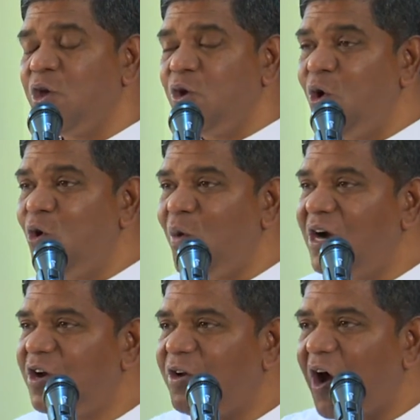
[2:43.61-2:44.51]
You don't
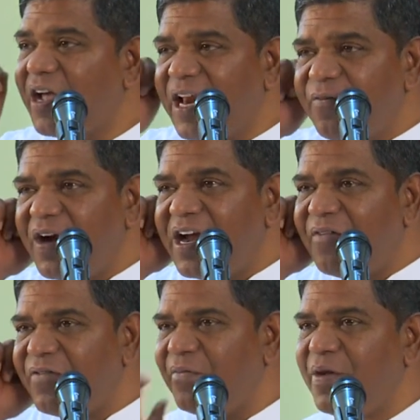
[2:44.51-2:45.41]
want to talk in front
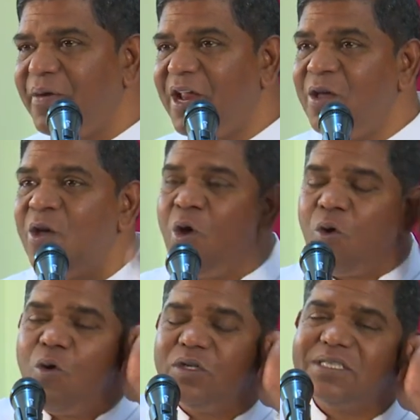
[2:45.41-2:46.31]
of everybody.
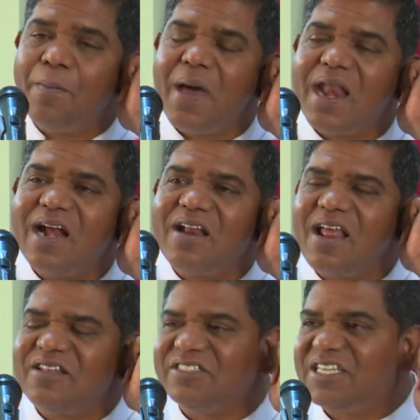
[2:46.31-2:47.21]
Go somewhere
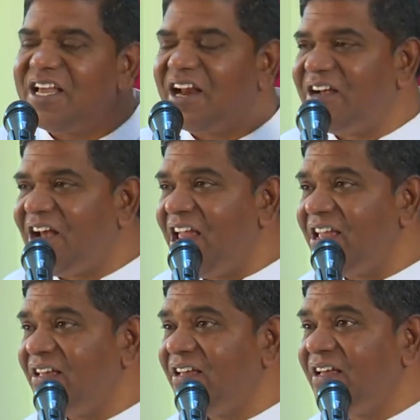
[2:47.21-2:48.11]
else secretly.